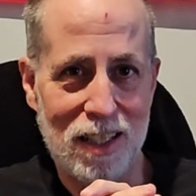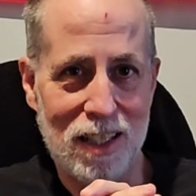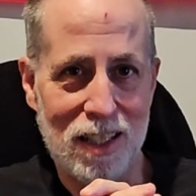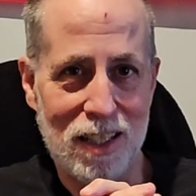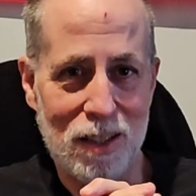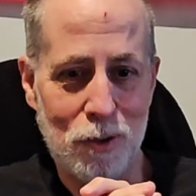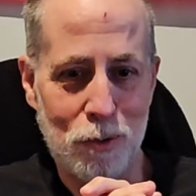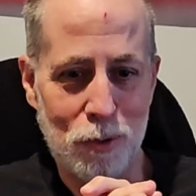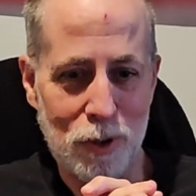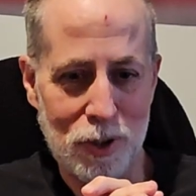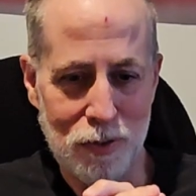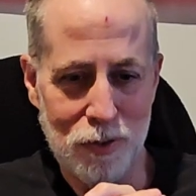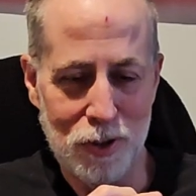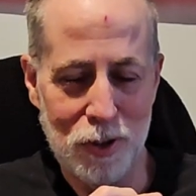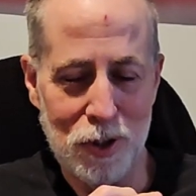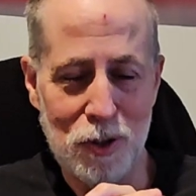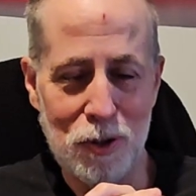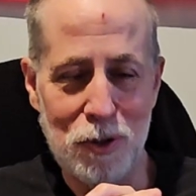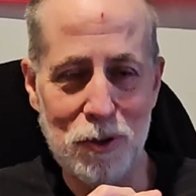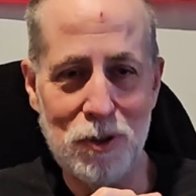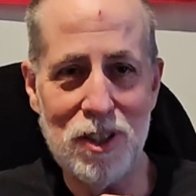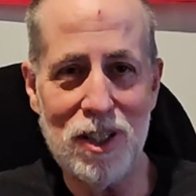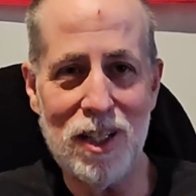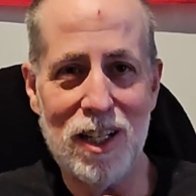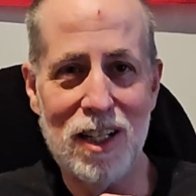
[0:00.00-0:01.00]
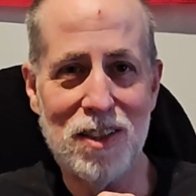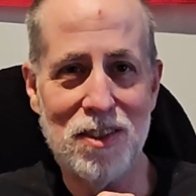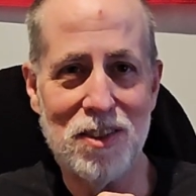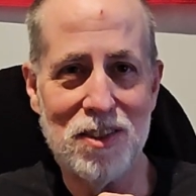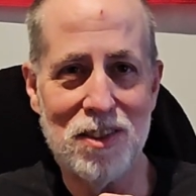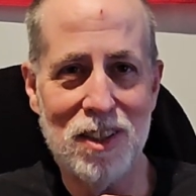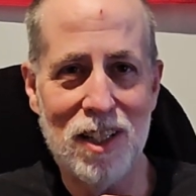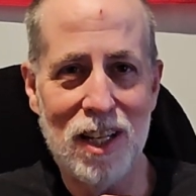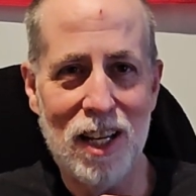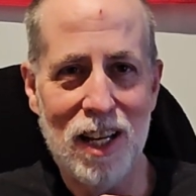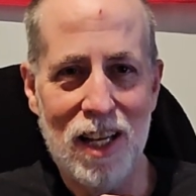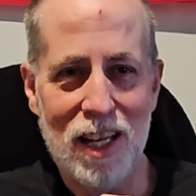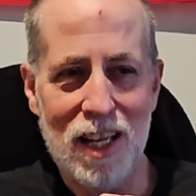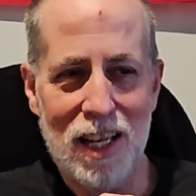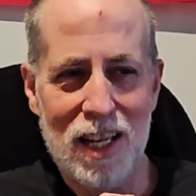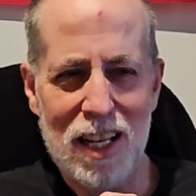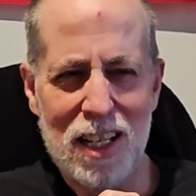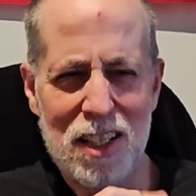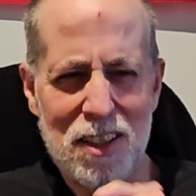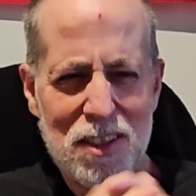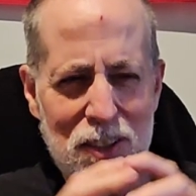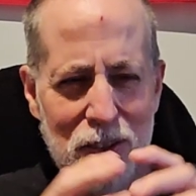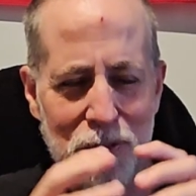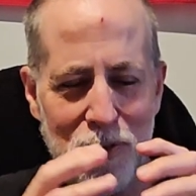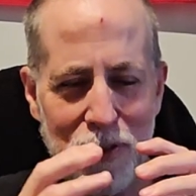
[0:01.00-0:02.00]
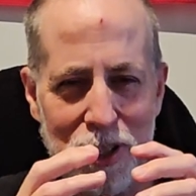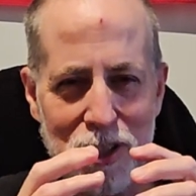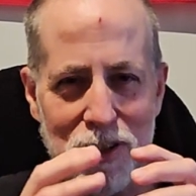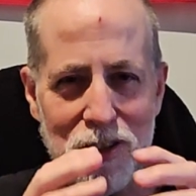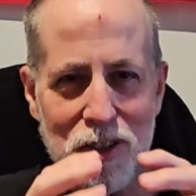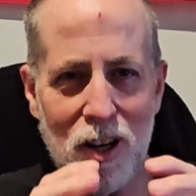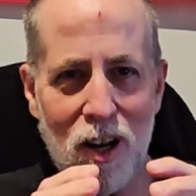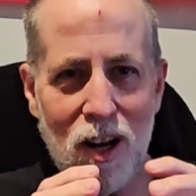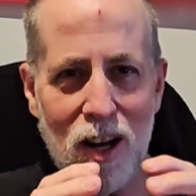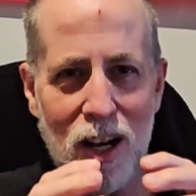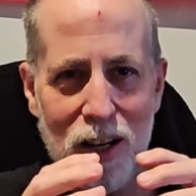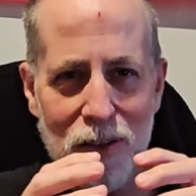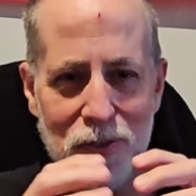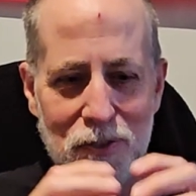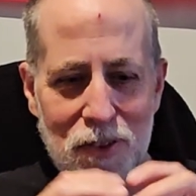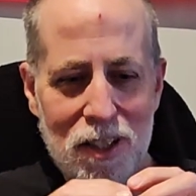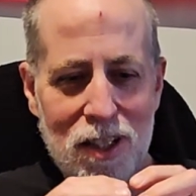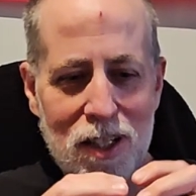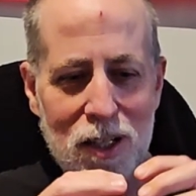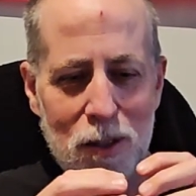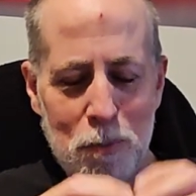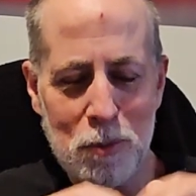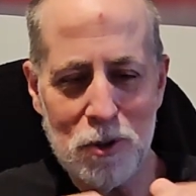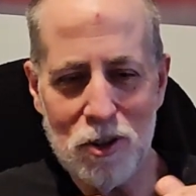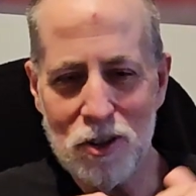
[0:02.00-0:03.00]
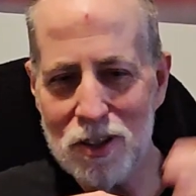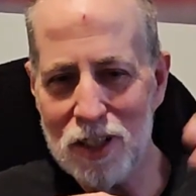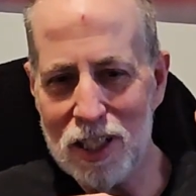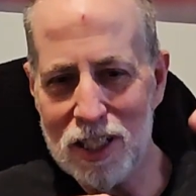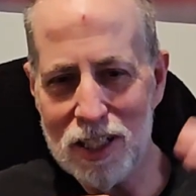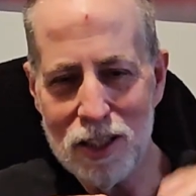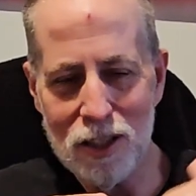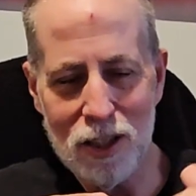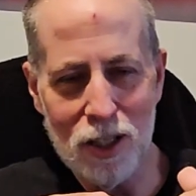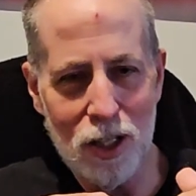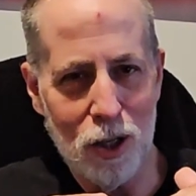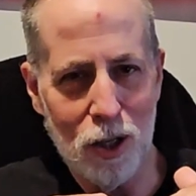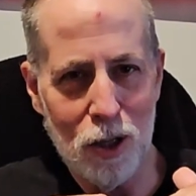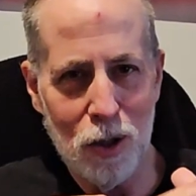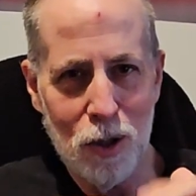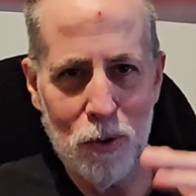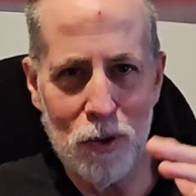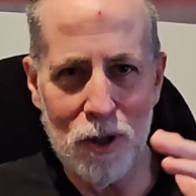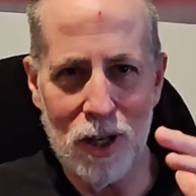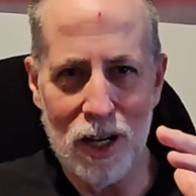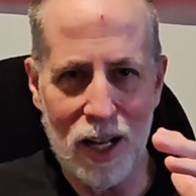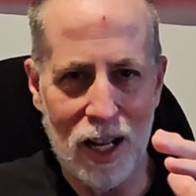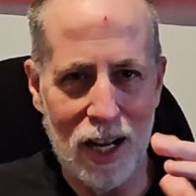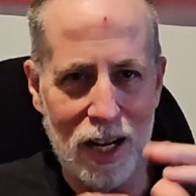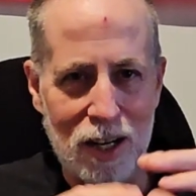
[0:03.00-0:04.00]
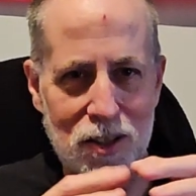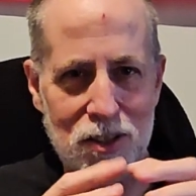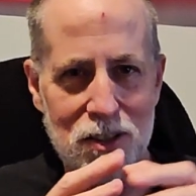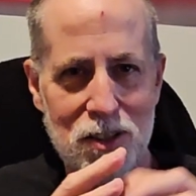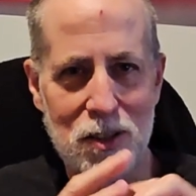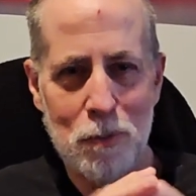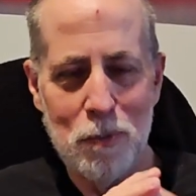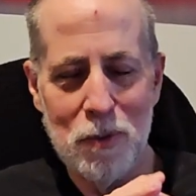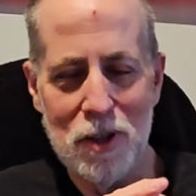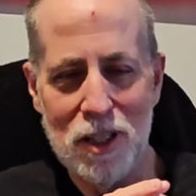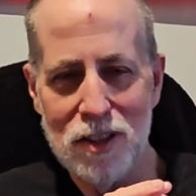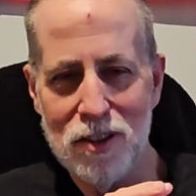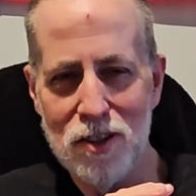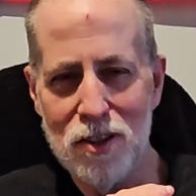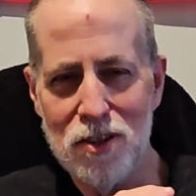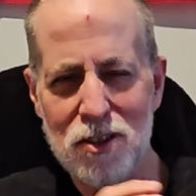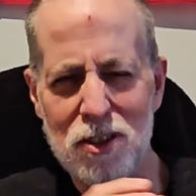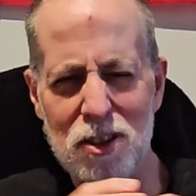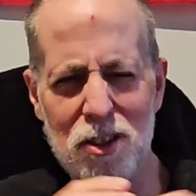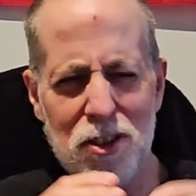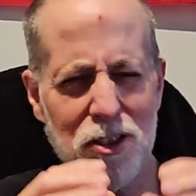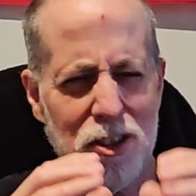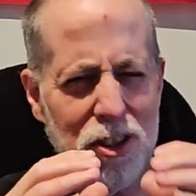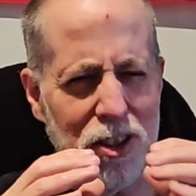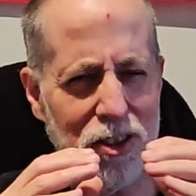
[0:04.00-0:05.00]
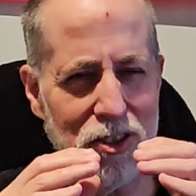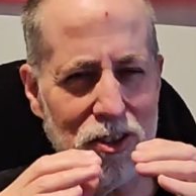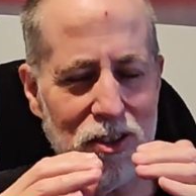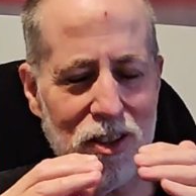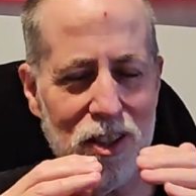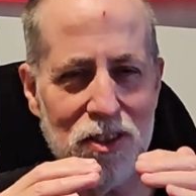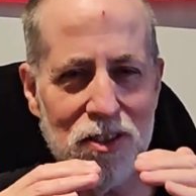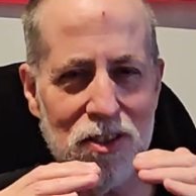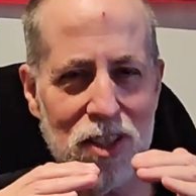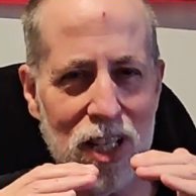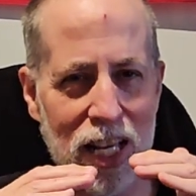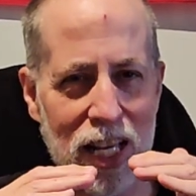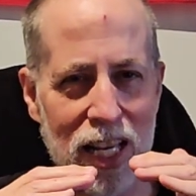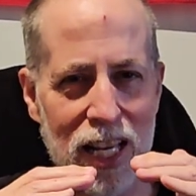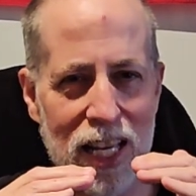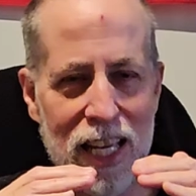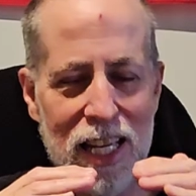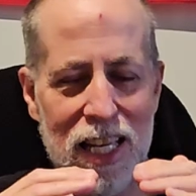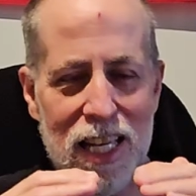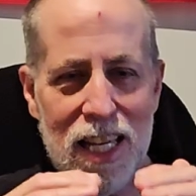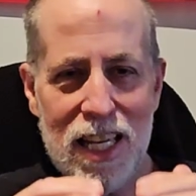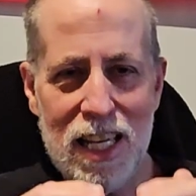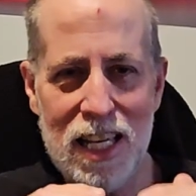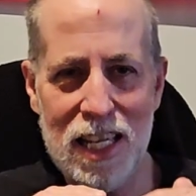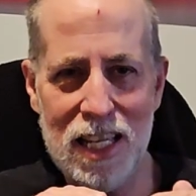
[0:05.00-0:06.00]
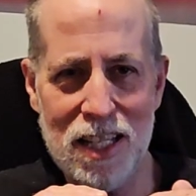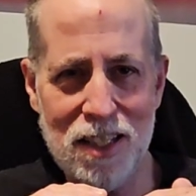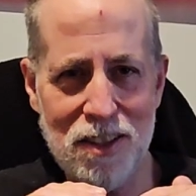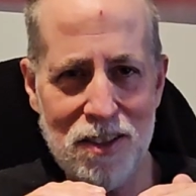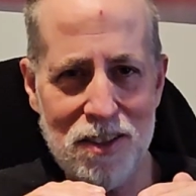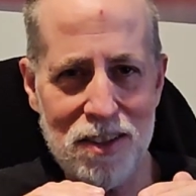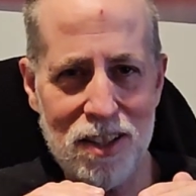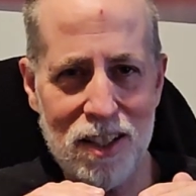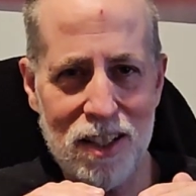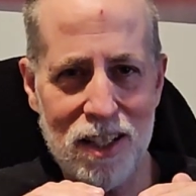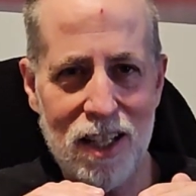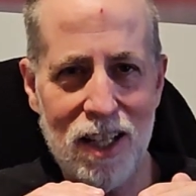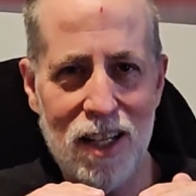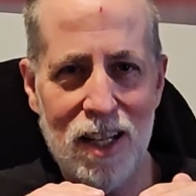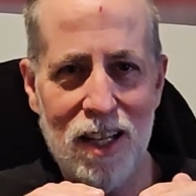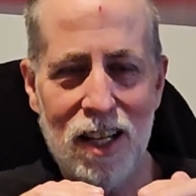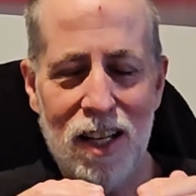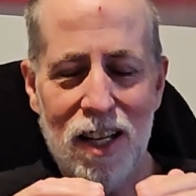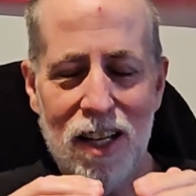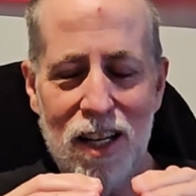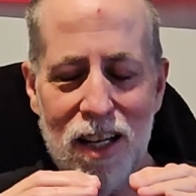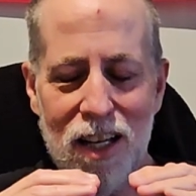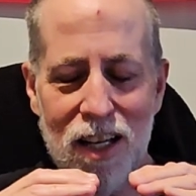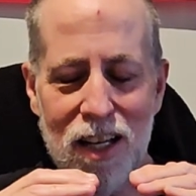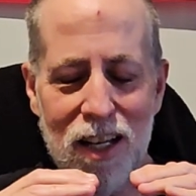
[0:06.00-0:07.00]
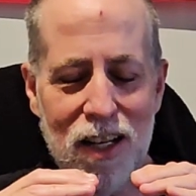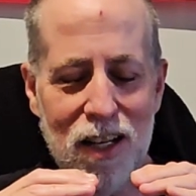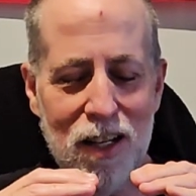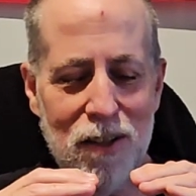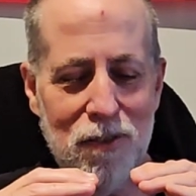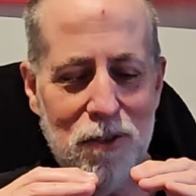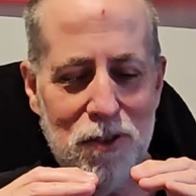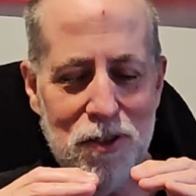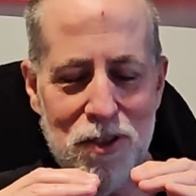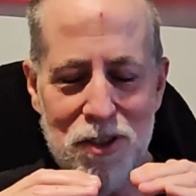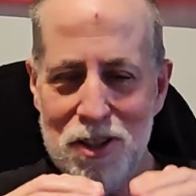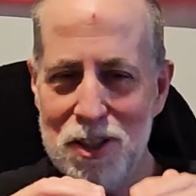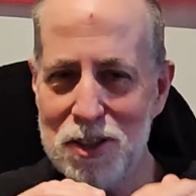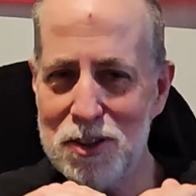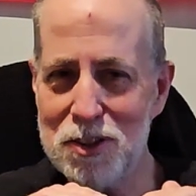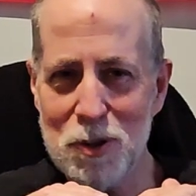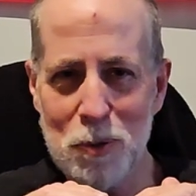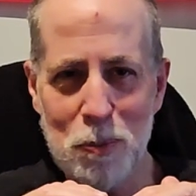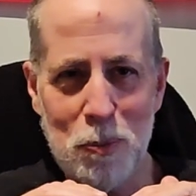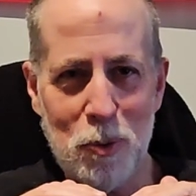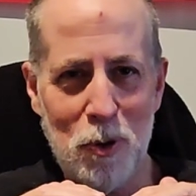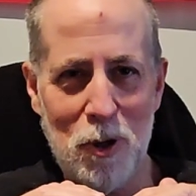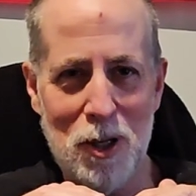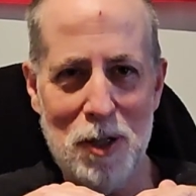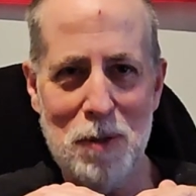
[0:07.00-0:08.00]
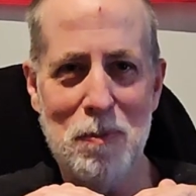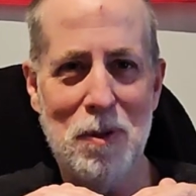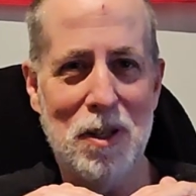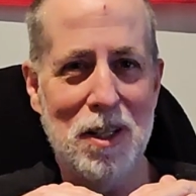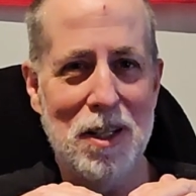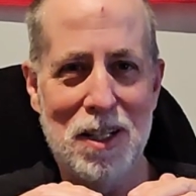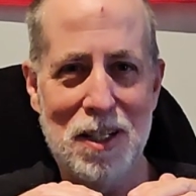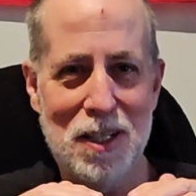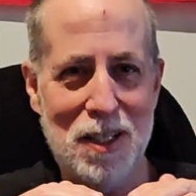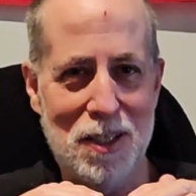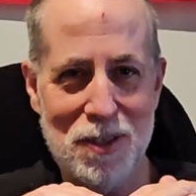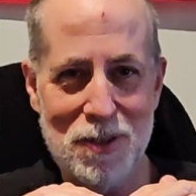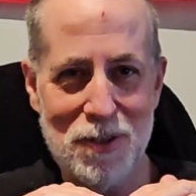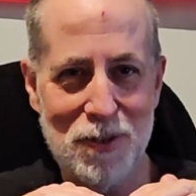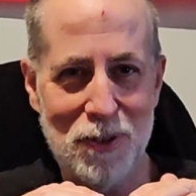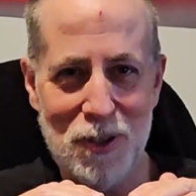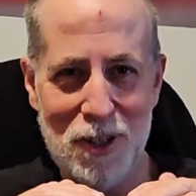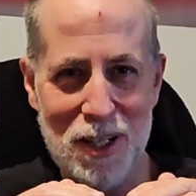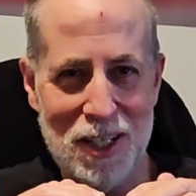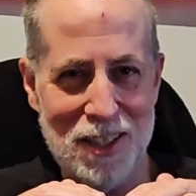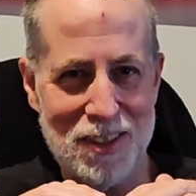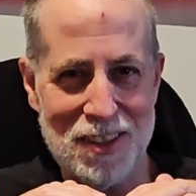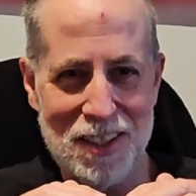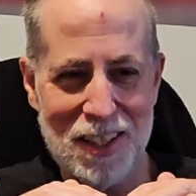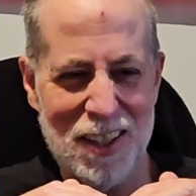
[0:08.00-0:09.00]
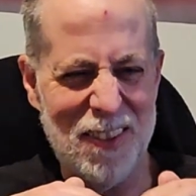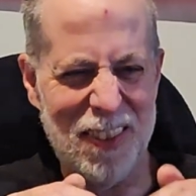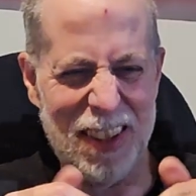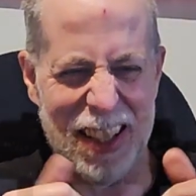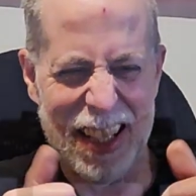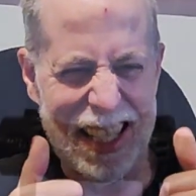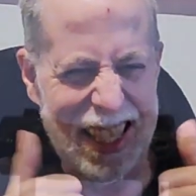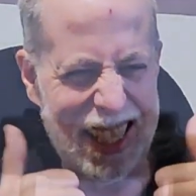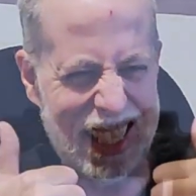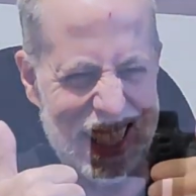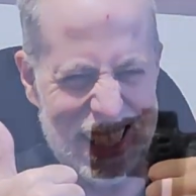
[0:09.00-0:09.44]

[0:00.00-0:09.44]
review tests is if it's off, the coupler's like low or high or something, there's just this hint of disappointment in his voice, and I'm like,